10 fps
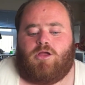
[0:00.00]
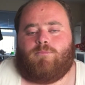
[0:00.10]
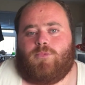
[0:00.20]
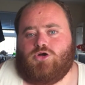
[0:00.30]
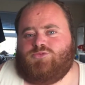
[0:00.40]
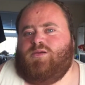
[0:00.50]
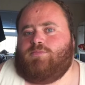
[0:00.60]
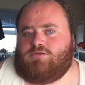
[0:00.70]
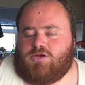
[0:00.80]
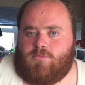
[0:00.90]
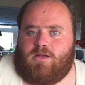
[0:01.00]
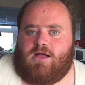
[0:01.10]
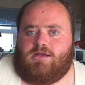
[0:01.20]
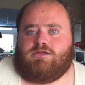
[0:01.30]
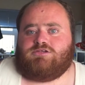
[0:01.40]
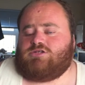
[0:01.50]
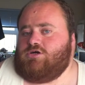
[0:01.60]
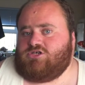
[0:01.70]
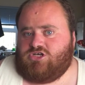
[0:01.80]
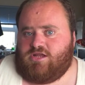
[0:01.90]
Most people don't mind as
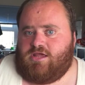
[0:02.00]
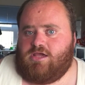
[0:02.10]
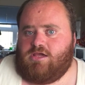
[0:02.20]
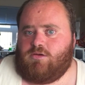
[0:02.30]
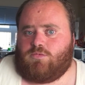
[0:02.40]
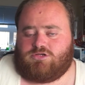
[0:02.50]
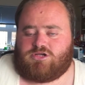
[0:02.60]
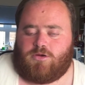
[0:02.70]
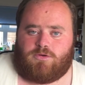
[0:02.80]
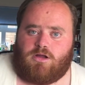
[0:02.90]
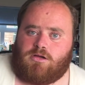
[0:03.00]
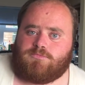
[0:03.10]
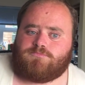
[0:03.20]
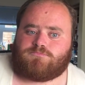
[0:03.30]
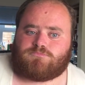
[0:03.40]
long as you can hear what's going on.